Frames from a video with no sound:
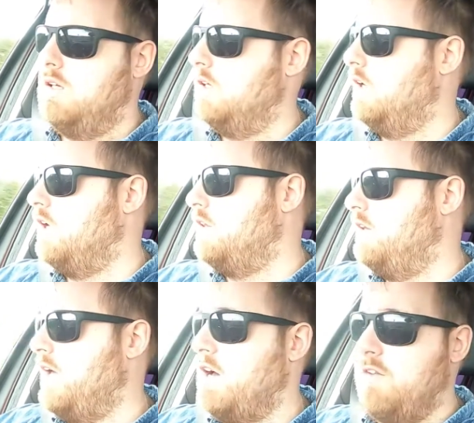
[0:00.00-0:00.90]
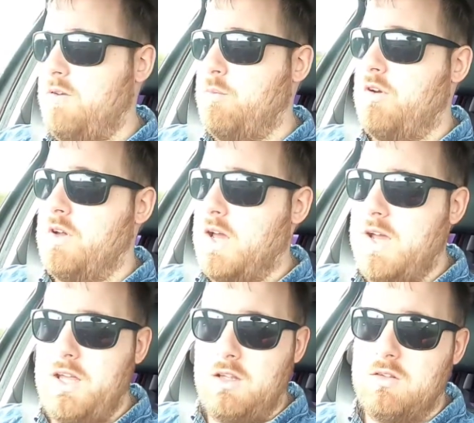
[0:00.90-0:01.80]
Other than that, I think we're
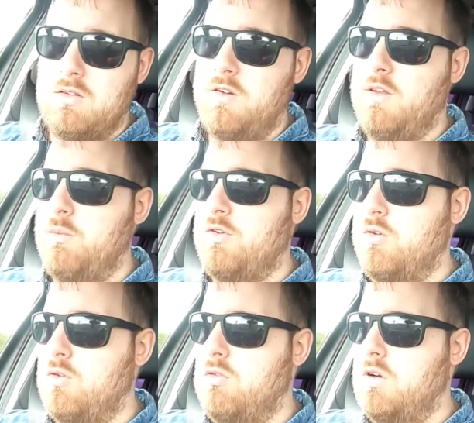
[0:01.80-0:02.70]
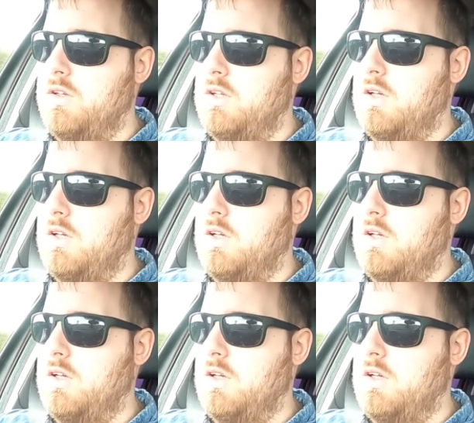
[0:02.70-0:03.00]
okay. I think we're doing alright.